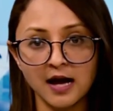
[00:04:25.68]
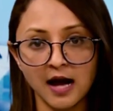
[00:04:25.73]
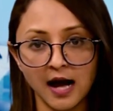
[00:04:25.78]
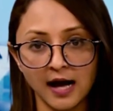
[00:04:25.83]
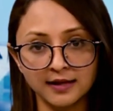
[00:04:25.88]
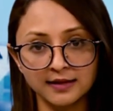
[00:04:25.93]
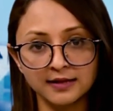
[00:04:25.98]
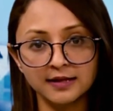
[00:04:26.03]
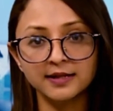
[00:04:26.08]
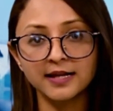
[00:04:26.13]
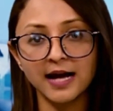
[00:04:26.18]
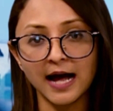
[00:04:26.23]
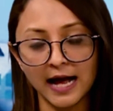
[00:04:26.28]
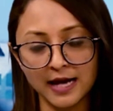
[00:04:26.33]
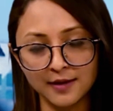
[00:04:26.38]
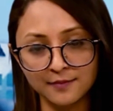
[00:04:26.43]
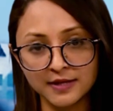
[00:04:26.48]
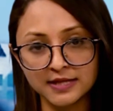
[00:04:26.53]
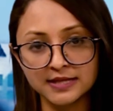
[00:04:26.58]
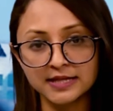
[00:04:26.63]
under the
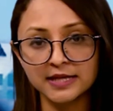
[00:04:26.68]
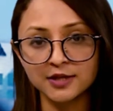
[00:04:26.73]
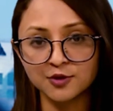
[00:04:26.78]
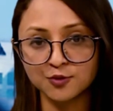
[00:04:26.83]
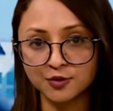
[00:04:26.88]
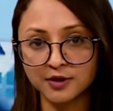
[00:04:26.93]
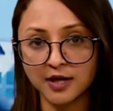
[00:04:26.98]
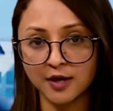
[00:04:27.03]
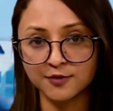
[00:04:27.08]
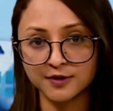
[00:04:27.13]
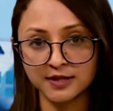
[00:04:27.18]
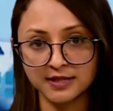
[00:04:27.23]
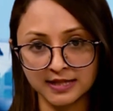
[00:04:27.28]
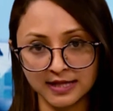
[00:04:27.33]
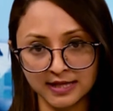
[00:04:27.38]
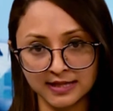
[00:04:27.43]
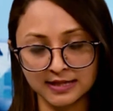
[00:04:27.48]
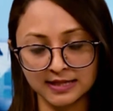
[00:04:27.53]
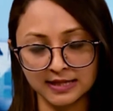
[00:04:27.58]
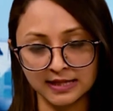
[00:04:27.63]
IBC
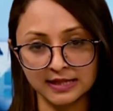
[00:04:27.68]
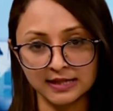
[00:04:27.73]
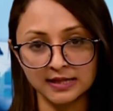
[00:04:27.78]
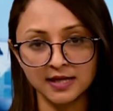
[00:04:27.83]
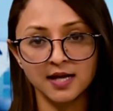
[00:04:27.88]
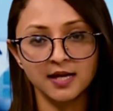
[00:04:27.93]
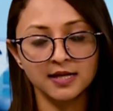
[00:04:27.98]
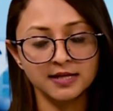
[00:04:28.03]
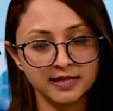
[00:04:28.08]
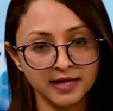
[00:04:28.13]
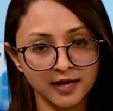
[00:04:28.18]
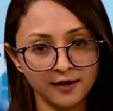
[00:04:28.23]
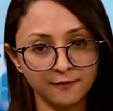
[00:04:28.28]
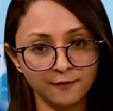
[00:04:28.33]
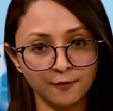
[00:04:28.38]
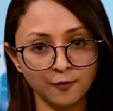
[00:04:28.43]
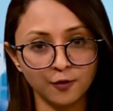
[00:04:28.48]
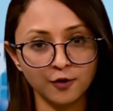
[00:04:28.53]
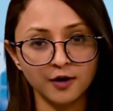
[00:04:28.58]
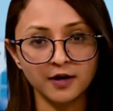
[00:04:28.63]
2016,
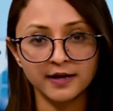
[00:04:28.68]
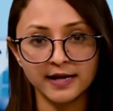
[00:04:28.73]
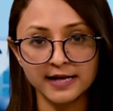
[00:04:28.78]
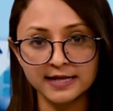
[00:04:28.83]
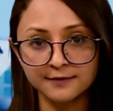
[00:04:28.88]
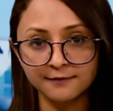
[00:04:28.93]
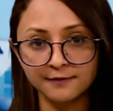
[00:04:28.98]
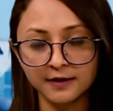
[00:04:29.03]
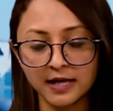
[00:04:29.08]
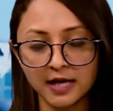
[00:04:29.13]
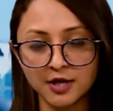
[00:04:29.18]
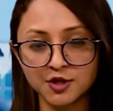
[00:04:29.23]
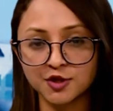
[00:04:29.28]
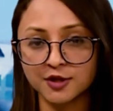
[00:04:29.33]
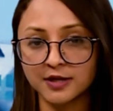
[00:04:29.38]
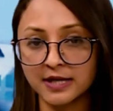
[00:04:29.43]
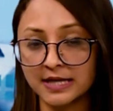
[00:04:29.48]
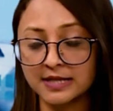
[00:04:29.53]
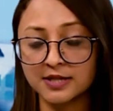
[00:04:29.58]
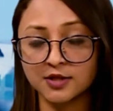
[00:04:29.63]
therefore ratification
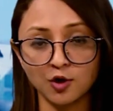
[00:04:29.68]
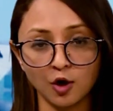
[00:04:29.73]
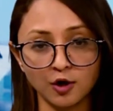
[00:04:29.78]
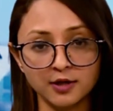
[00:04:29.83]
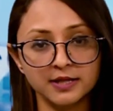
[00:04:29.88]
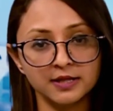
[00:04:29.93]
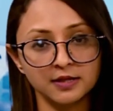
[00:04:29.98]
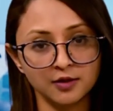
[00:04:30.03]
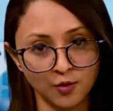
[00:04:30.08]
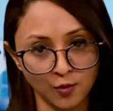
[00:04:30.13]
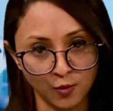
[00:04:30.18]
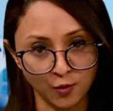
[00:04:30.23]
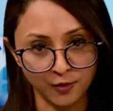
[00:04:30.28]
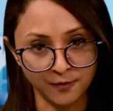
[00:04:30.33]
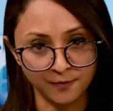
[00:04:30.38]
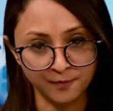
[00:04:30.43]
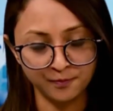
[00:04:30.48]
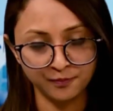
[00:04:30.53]
is not in code.